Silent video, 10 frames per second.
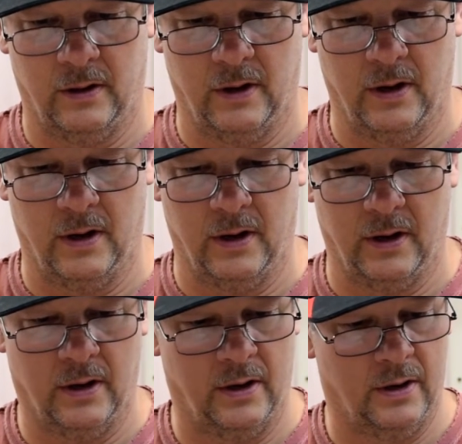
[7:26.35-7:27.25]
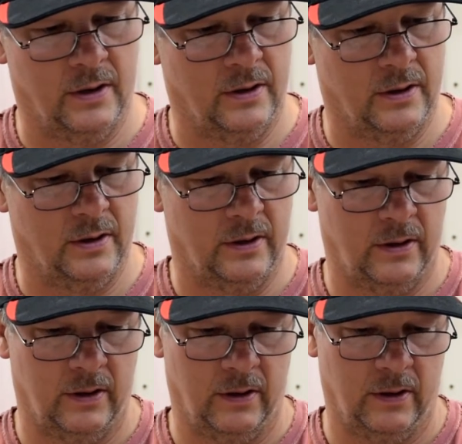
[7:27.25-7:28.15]
and
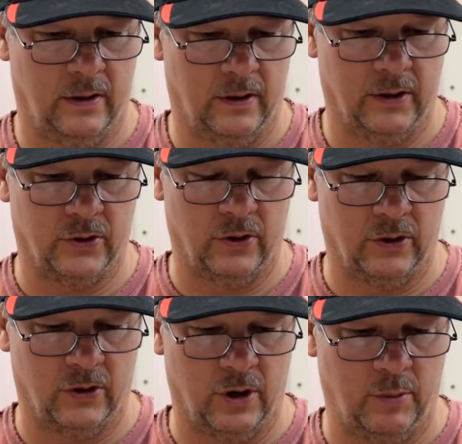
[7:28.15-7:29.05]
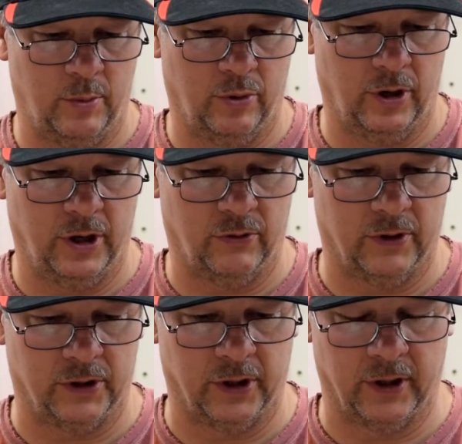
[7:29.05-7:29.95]
this ought to be pretty
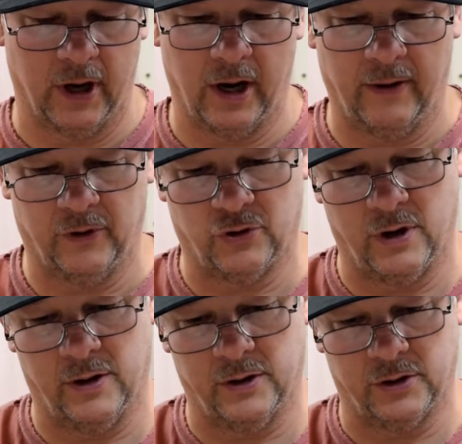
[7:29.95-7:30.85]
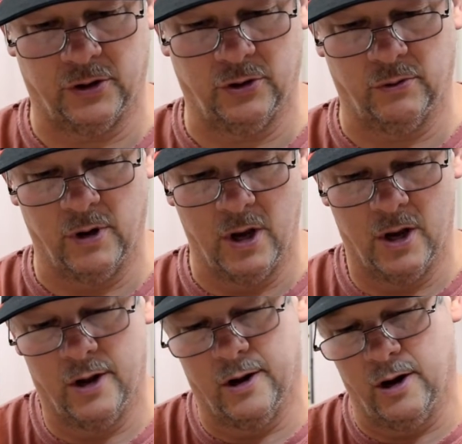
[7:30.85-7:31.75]
interesting. You're gonna have to try this too.
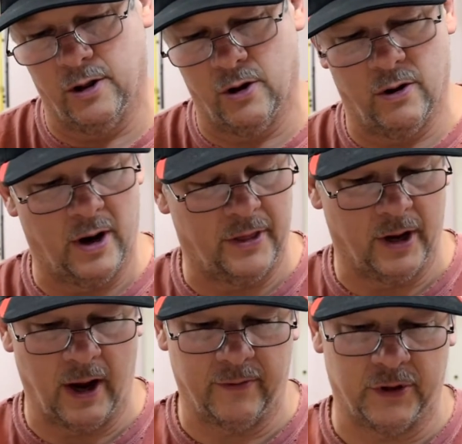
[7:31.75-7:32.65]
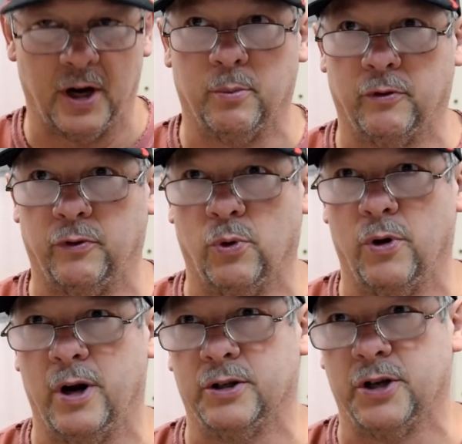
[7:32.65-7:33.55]
Although I think I've said it before
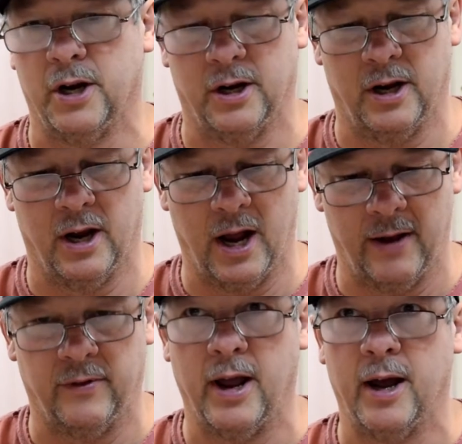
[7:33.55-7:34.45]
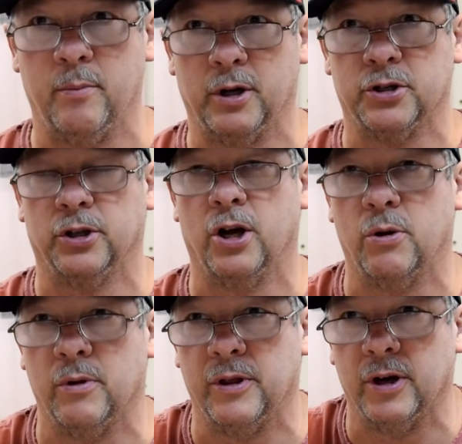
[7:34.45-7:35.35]
and I'll say it again, I haven't had much luck
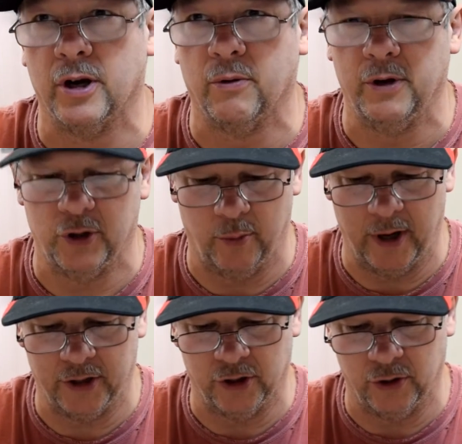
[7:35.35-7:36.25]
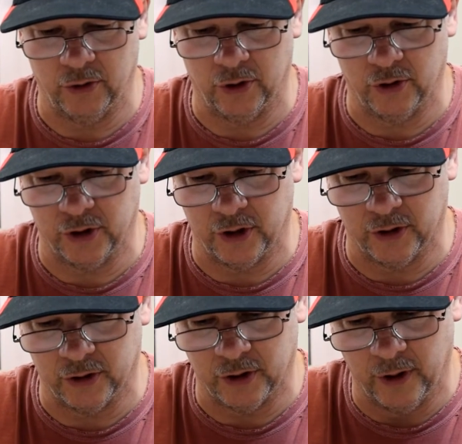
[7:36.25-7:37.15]
with creature baits in New Jersey because,